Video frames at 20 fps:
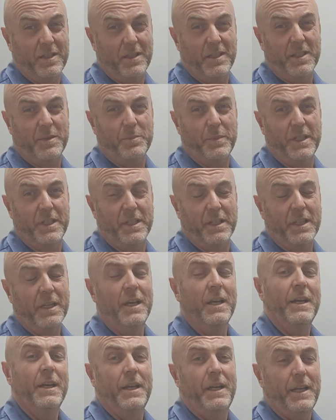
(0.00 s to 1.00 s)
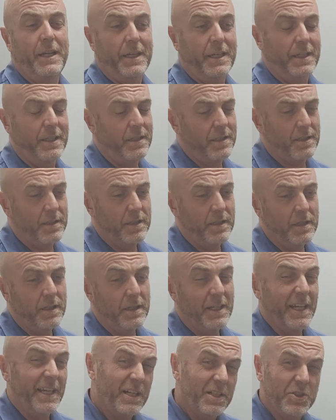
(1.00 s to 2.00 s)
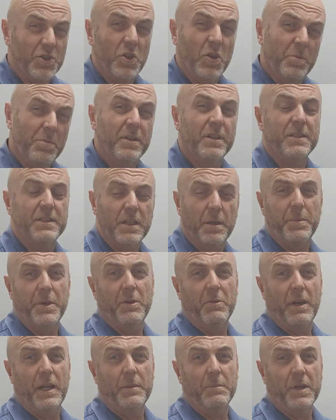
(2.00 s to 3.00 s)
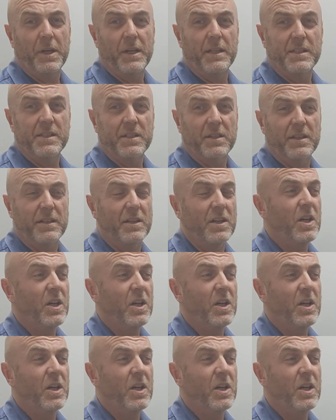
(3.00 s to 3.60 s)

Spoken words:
like me, and get a job on a WA mine site.